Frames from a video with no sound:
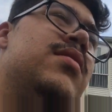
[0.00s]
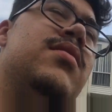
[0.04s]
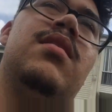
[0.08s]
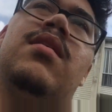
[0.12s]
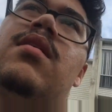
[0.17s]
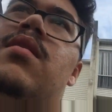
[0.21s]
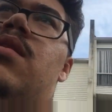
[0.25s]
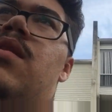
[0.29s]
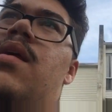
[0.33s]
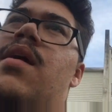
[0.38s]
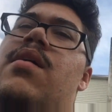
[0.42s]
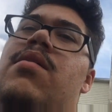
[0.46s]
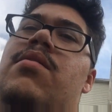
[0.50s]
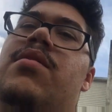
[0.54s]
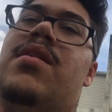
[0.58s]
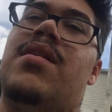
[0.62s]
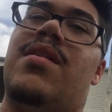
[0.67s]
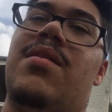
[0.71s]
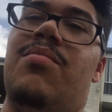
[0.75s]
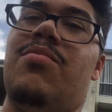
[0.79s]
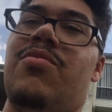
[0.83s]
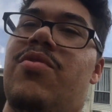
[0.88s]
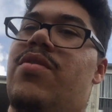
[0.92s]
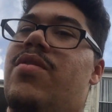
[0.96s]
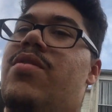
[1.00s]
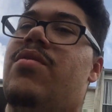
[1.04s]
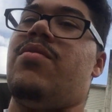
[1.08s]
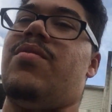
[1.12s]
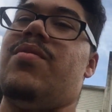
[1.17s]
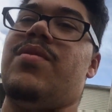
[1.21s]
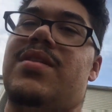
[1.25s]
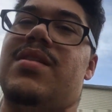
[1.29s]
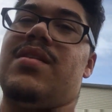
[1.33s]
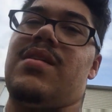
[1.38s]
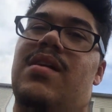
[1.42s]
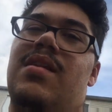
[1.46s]
is not loud anymore,
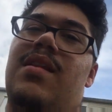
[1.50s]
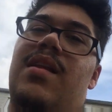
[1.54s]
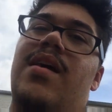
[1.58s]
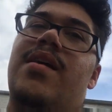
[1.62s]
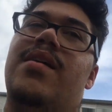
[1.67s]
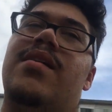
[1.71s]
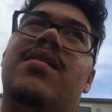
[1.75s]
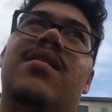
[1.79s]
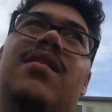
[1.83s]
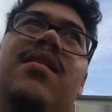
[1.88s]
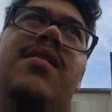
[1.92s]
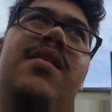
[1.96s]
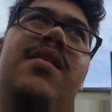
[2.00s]
which I like,